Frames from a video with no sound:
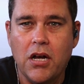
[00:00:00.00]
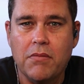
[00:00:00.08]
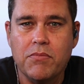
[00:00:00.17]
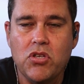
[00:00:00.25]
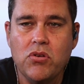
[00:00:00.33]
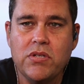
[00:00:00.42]

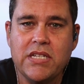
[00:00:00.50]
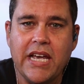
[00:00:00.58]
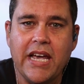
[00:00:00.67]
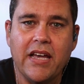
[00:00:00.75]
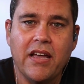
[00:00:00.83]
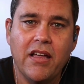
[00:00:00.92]

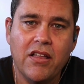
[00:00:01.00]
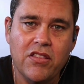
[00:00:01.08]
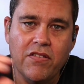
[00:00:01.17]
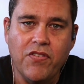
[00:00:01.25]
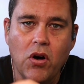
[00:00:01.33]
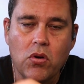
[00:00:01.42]
using the
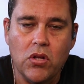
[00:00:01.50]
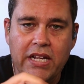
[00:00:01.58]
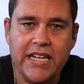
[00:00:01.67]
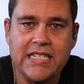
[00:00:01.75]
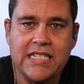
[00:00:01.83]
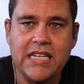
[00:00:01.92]
vocal
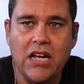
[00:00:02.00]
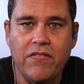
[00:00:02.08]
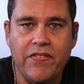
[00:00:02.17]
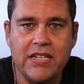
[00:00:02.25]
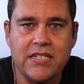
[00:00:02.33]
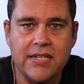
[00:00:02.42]
itself
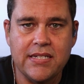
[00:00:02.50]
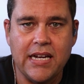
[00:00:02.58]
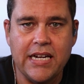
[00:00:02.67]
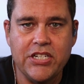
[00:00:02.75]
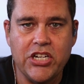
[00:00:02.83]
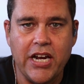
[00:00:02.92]
as the
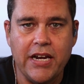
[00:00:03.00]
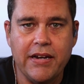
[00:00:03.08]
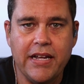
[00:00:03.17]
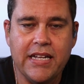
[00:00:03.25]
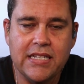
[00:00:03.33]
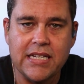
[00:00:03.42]
sidechain
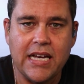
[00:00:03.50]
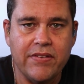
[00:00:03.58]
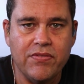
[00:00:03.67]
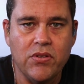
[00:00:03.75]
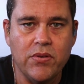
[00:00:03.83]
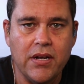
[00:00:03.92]
inside of
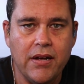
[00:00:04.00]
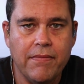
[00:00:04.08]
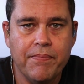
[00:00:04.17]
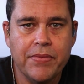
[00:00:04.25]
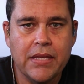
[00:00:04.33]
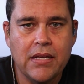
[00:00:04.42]
Luna.
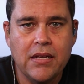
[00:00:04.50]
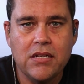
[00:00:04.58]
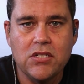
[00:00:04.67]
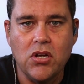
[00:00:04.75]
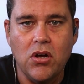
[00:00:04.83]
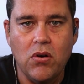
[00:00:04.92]

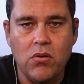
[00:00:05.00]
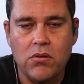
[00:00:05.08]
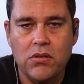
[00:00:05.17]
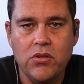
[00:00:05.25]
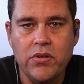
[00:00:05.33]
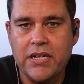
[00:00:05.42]
So
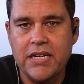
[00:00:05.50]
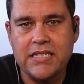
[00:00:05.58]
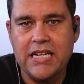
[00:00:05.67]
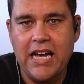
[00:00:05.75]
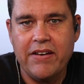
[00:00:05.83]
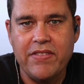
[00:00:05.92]
Luna doesn't
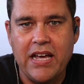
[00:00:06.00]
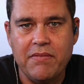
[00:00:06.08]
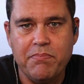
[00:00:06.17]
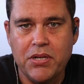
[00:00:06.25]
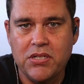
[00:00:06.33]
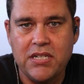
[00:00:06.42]
have that
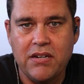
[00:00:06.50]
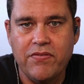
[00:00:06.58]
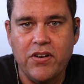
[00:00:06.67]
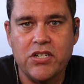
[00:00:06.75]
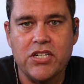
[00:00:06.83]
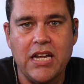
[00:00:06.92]
built-in
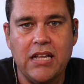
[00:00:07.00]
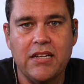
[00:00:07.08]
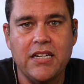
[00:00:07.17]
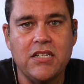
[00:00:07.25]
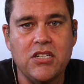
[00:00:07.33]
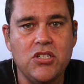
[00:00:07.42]

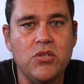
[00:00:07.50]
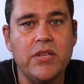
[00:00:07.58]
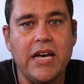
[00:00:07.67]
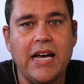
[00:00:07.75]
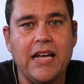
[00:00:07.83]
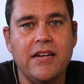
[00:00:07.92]
functionality to do
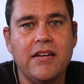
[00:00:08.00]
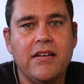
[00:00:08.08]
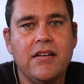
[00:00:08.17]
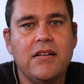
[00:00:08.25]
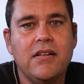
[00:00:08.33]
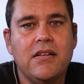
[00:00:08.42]
that.
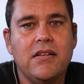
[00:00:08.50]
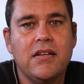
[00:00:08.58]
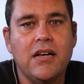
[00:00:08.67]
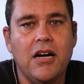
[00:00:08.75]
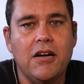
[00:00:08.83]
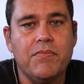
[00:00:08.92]

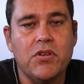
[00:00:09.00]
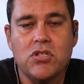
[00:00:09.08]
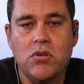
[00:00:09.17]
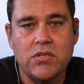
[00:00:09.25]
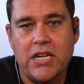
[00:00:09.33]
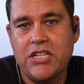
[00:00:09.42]
There's no
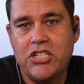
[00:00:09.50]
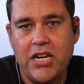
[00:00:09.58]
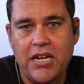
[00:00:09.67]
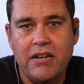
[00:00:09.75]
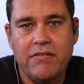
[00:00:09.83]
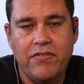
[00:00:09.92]

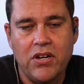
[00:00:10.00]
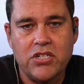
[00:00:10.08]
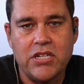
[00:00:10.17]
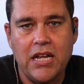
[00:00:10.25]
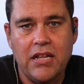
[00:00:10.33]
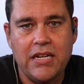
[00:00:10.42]
sidechaining
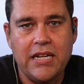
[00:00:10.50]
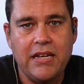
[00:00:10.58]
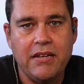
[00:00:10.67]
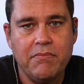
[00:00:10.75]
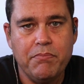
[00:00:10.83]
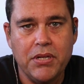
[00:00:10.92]

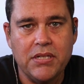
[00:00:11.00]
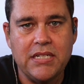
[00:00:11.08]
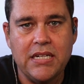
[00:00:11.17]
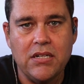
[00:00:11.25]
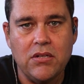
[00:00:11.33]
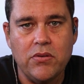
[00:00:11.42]
functionality built
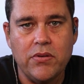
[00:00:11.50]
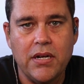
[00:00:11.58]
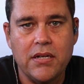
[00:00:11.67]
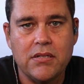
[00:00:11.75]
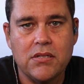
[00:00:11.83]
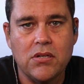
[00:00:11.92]
into Luna.
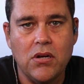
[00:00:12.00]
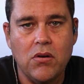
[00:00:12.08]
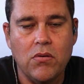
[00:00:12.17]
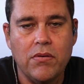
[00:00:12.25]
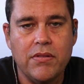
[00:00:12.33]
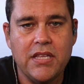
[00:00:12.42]

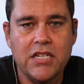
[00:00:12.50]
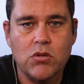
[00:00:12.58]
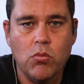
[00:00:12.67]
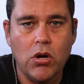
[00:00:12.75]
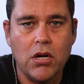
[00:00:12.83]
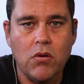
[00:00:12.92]
So this
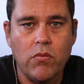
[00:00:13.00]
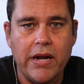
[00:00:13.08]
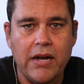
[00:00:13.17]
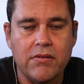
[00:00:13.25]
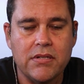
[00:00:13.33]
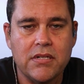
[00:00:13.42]

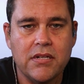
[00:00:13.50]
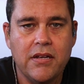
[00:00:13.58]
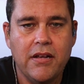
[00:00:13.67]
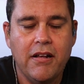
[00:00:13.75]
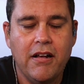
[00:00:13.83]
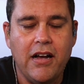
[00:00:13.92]
workaround,
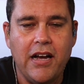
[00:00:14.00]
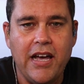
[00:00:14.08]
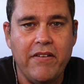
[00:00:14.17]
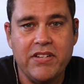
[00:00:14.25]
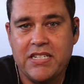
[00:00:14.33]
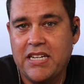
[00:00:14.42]
I
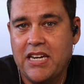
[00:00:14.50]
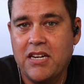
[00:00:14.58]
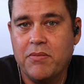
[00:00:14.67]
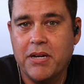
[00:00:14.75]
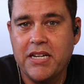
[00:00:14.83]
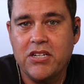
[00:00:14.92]
haven't seen
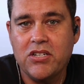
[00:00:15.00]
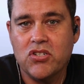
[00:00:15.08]
anybody